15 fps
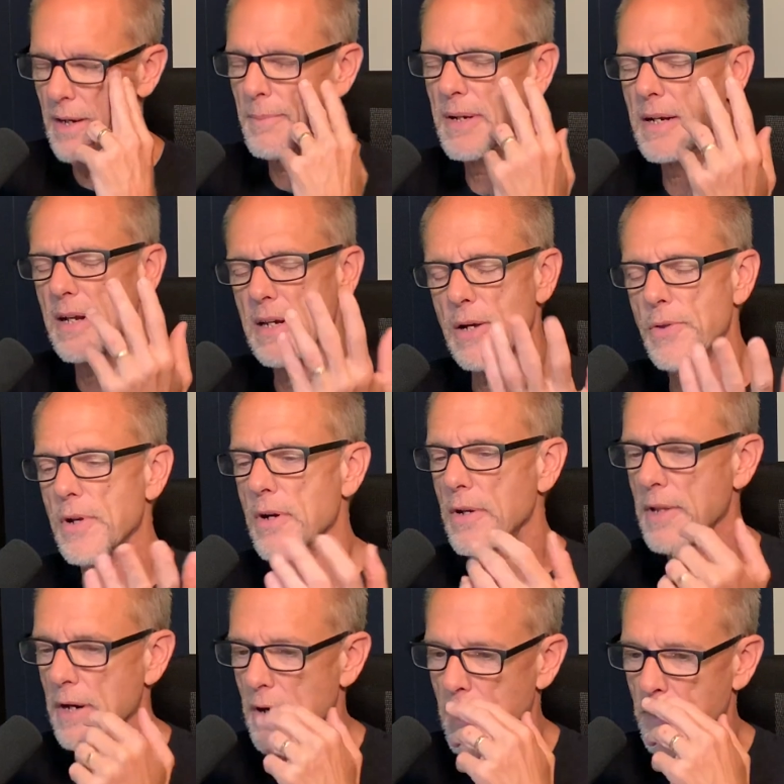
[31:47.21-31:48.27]
I mean, I know there
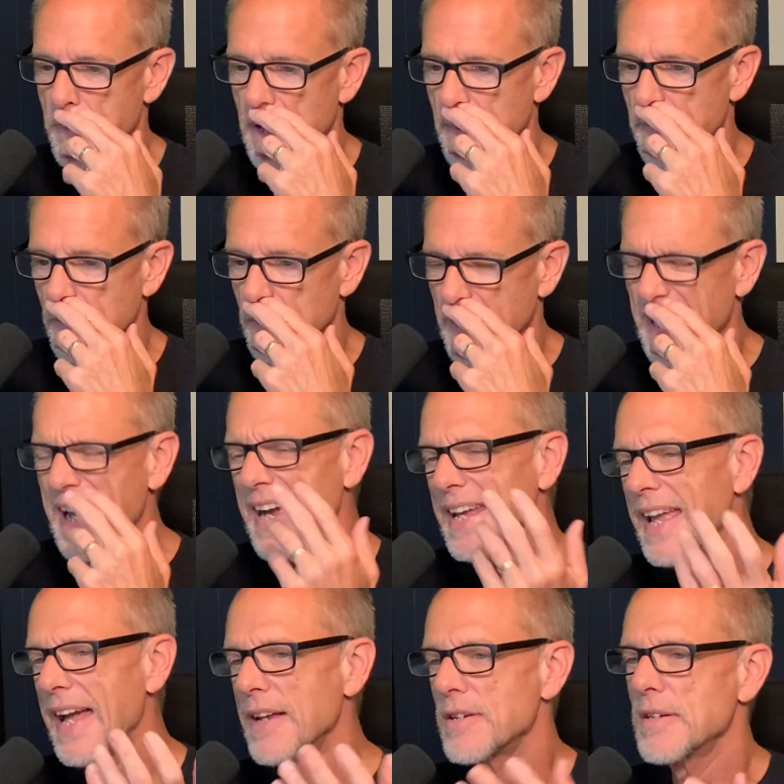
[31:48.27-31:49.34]
there are people, and I
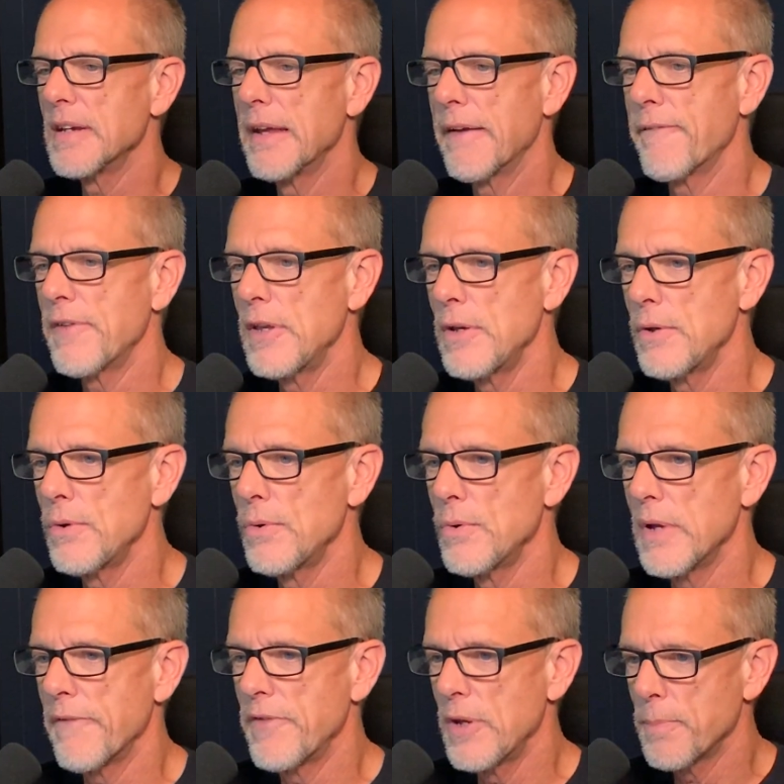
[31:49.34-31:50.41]
guess if you
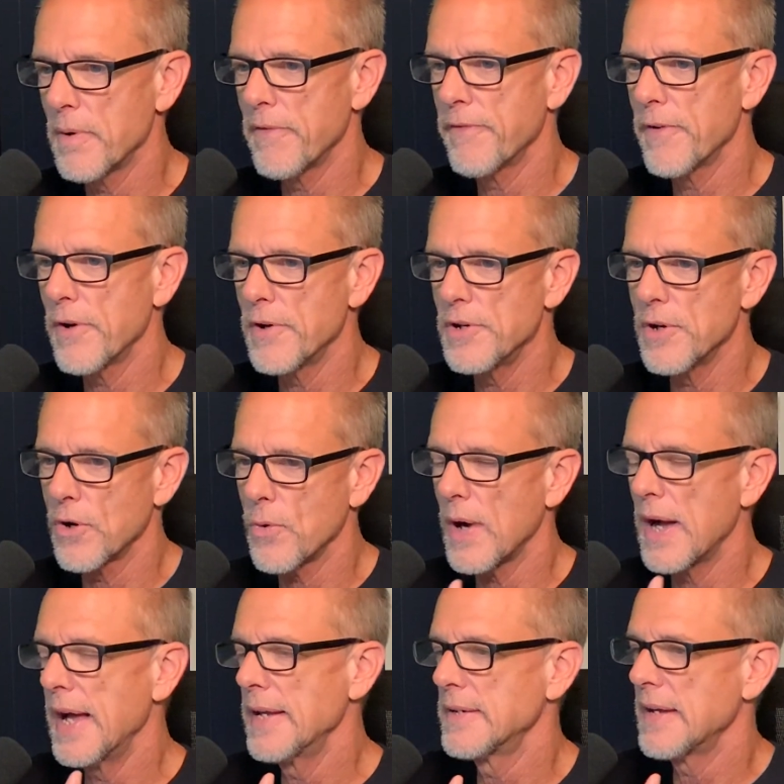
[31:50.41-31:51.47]
if you prefer your
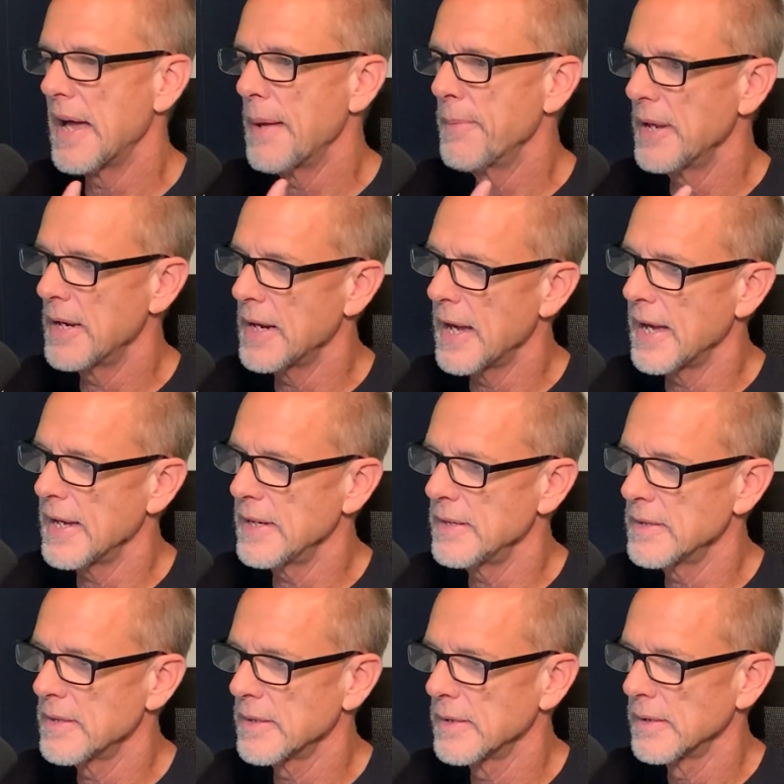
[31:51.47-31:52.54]
quiet time at
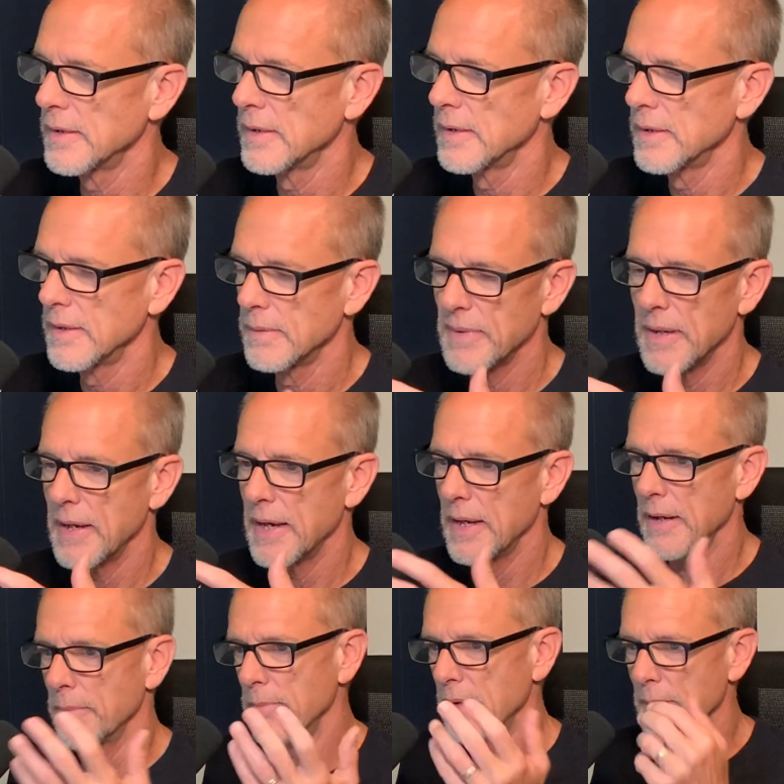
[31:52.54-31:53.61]
night,
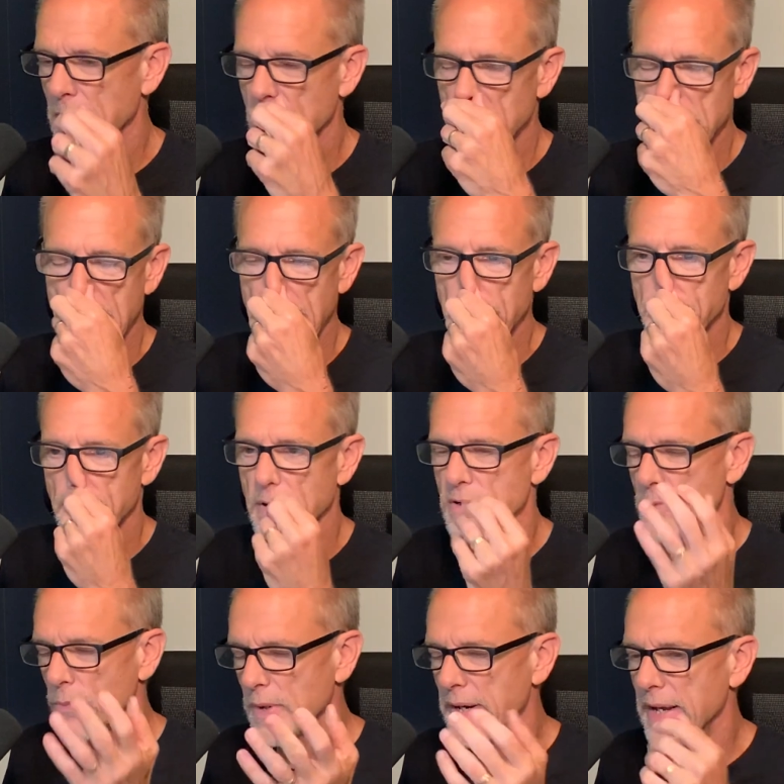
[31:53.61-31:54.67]
Maybe you're a night
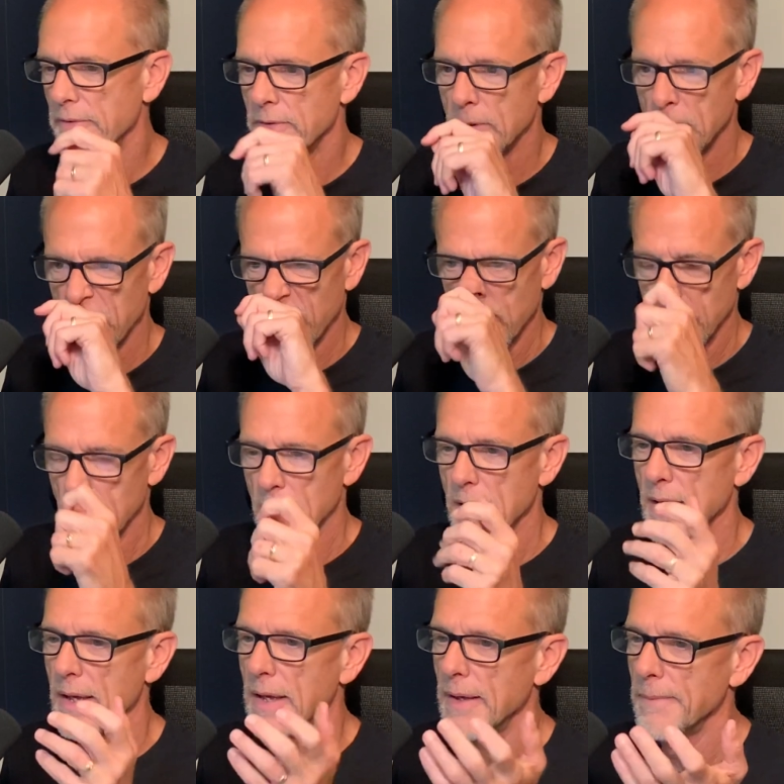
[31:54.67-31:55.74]
person, whatever.
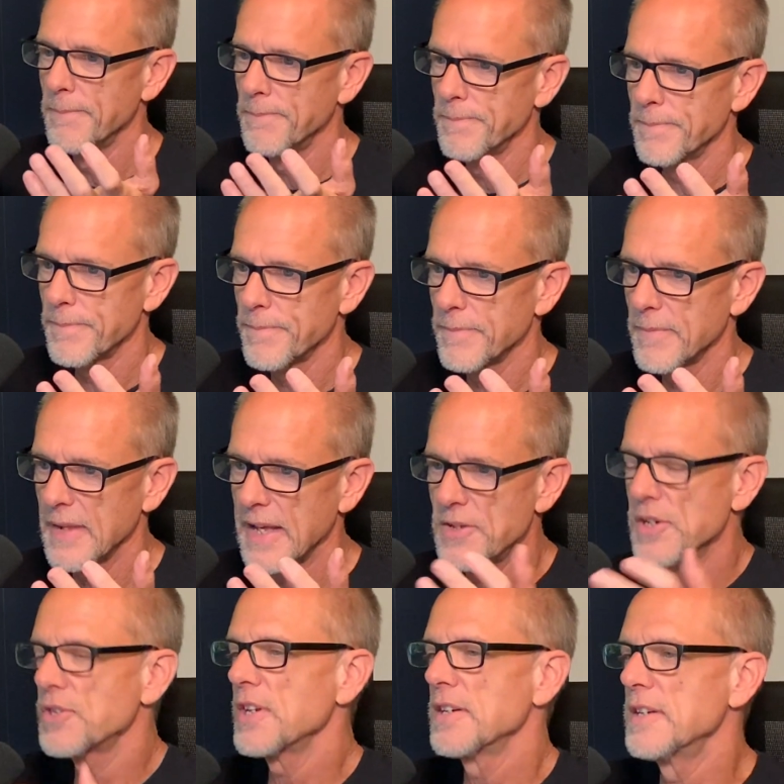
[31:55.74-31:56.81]
It
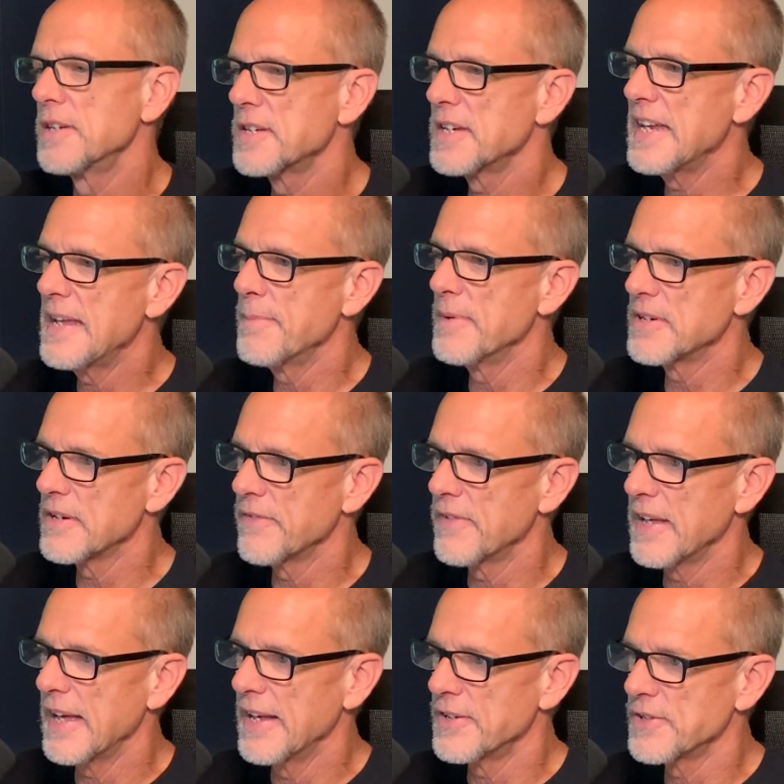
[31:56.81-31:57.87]
just doesn't seem as a,
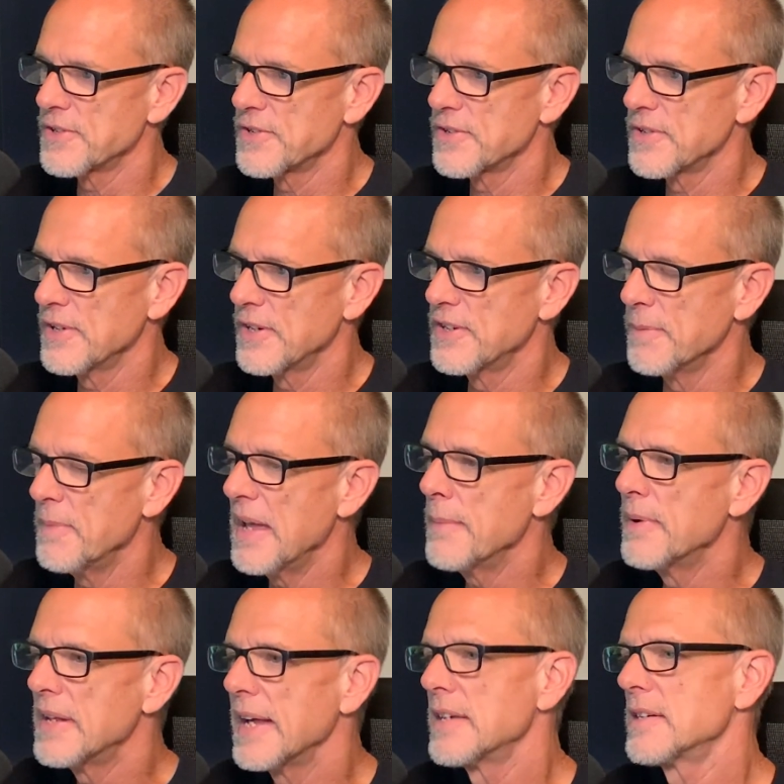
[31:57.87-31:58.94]
as good to me,
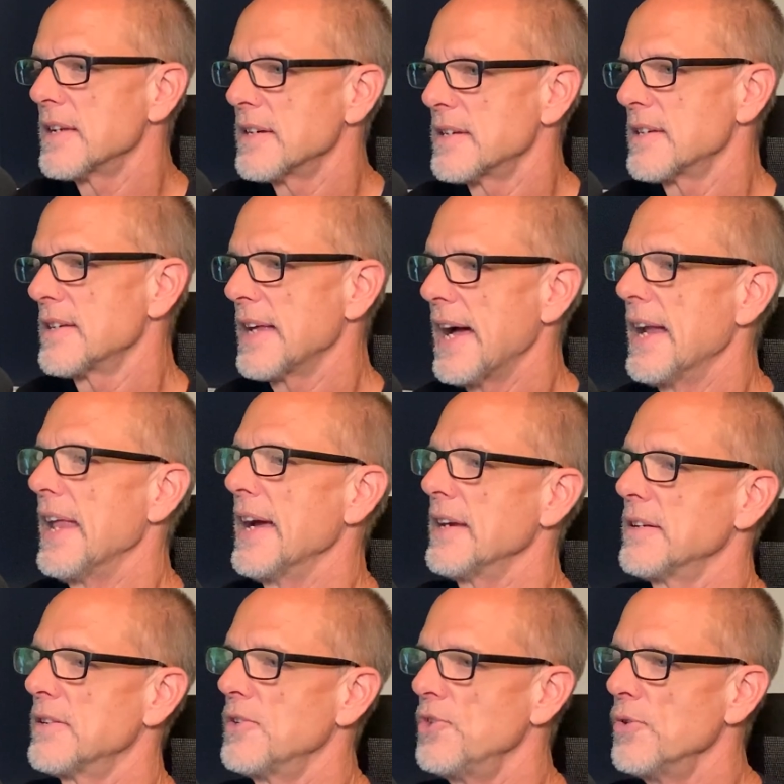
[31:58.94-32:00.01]
but that's because I mm-hmm.
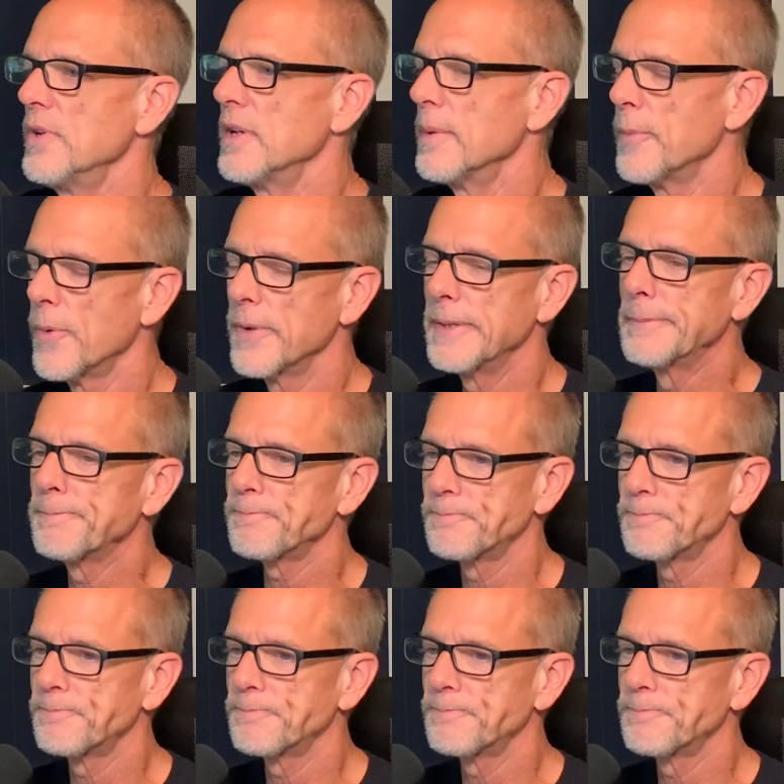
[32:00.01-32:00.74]
like to do it in the morning.